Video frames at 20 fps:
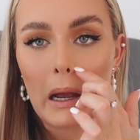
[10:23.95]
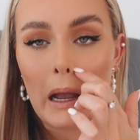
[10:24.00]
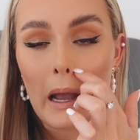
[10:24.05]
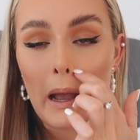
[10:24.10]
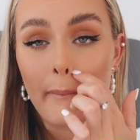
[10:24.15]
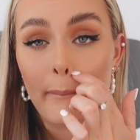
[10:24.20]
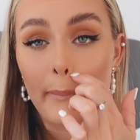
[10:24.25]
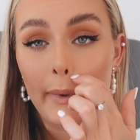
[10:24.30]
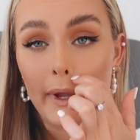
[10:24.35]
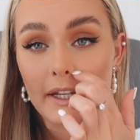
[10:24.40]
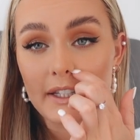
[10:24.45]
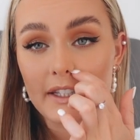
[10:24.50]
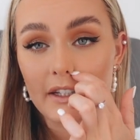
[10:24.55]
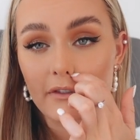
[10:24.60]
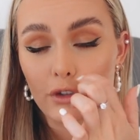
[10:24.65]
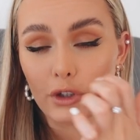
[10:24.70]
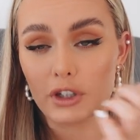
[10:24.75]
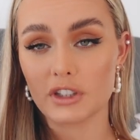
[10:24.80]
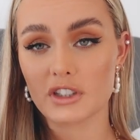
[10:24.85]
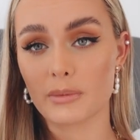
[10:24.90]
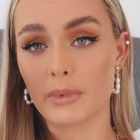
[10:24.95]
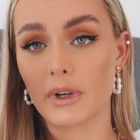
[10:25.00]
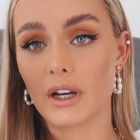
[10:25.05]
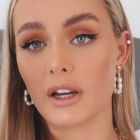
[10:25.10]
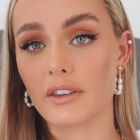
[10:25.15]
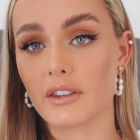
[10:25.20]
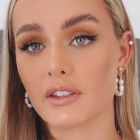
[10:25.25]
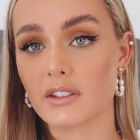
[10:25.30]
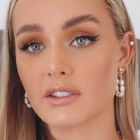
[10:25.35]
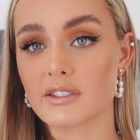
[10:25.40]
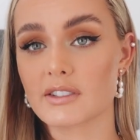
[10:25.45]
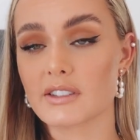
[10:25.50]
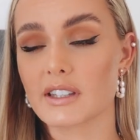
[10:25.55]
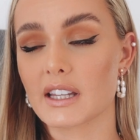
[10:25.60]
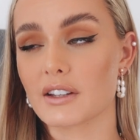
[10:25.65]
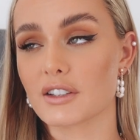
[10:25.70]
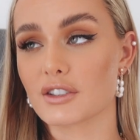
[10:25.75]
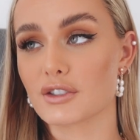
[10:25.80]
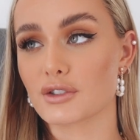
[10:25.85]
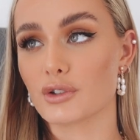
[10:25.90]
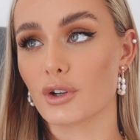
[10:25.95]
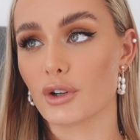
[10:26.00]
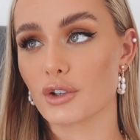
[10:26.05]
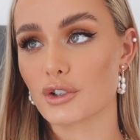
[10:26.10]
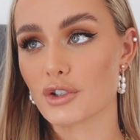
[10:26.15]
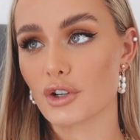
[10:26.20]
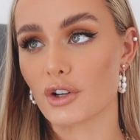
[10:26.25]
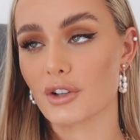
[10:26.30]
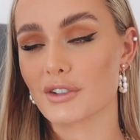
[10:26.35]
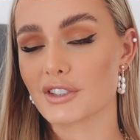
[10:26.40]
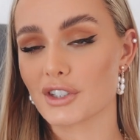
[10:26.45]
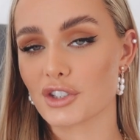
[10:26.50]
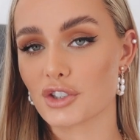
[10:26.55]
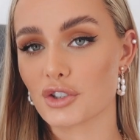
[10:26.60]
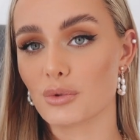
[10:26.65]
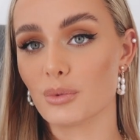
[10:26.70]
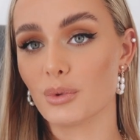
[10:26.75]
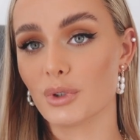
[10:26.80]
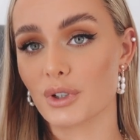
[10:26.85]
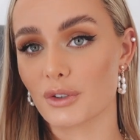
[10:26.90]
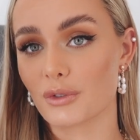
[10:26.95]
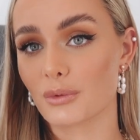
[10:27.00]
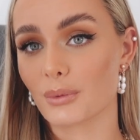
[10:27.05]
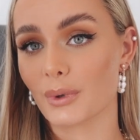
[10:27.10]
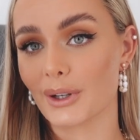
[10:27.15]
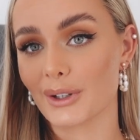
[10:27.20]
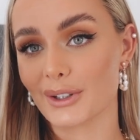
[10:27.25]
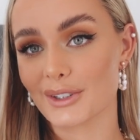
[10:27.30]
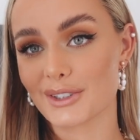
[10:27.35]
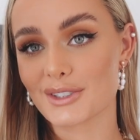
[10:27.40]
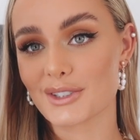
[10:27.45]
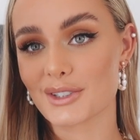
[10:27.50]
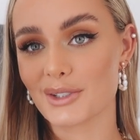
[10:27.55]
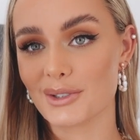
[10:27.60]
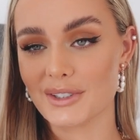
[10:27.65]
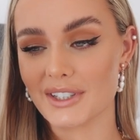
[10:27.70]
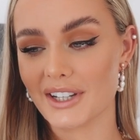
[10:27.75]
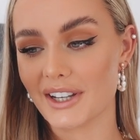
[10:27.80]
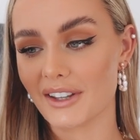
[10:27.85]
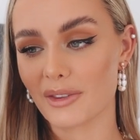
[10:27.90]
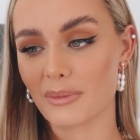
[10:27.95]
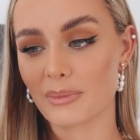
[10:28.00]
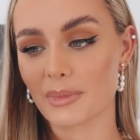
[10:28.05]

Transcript: I bet if you had to buy this, there's no chance that you wouldn't wear it to death